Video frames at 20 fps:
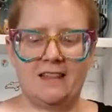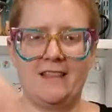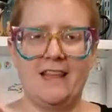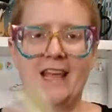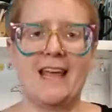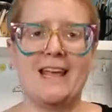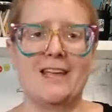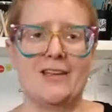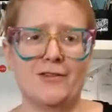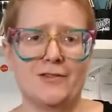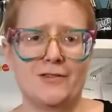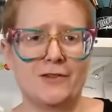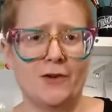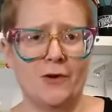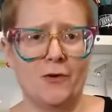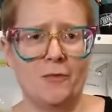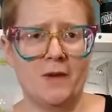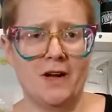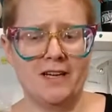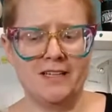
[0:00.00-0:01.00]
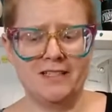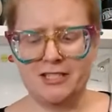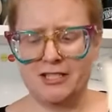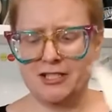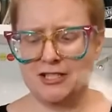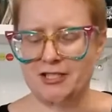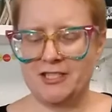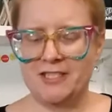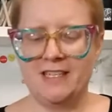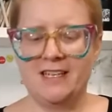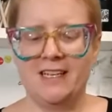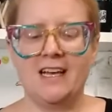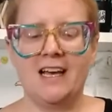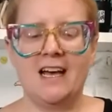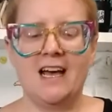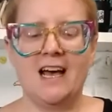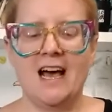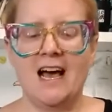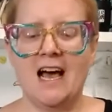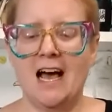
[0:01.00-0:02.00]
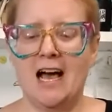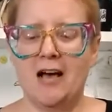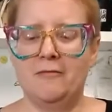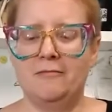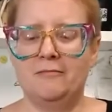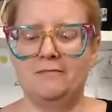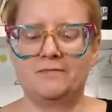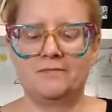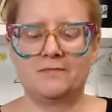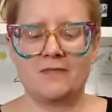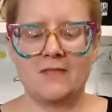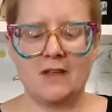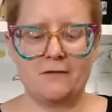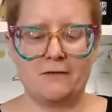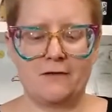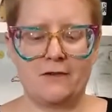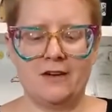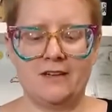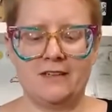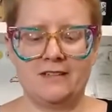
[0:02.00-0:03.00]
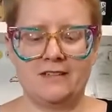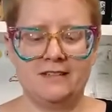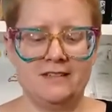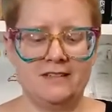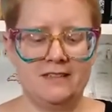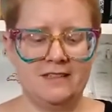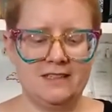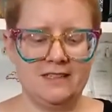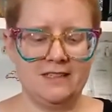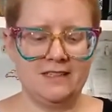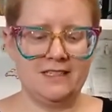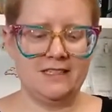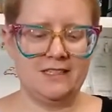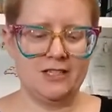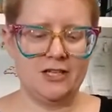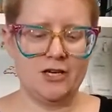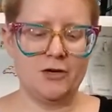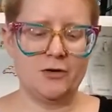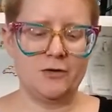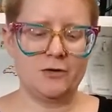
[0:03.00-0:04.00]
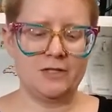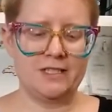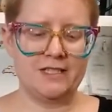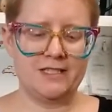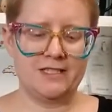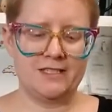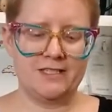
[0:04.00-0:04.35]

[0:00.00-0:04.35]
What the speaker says: Thank you so much. I've got a little note